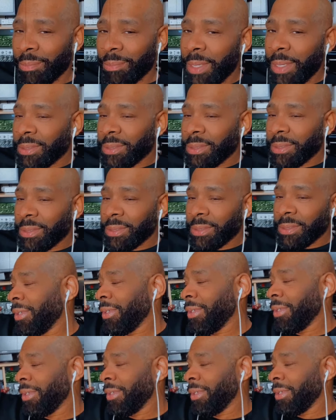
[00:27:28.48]
of my stuff
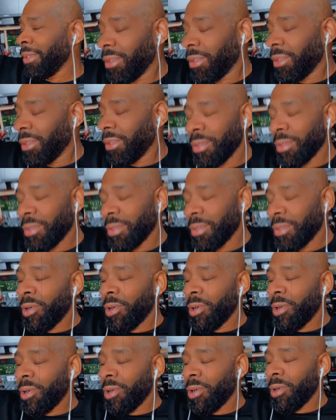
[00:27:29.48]
third
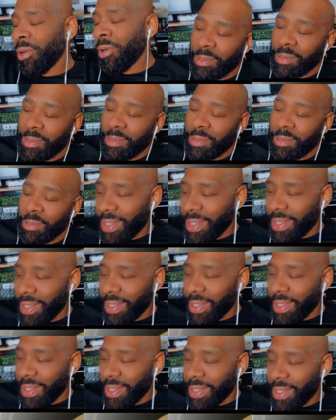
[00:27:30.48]
party. I'm like, I
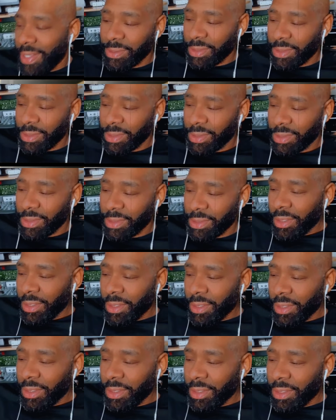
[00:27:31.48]
asked my sister,
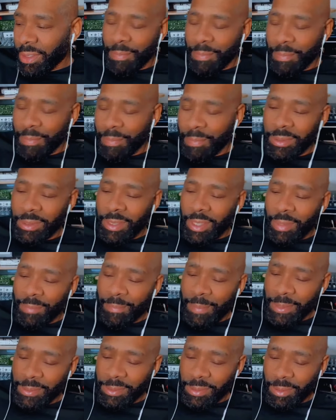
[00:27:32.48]
how bad did I
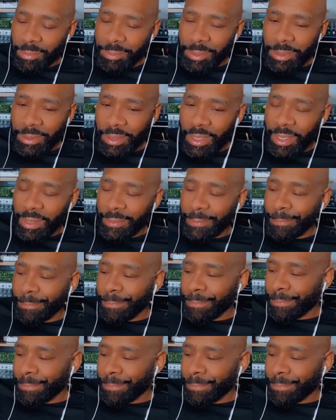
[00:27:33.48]
mess up tonight?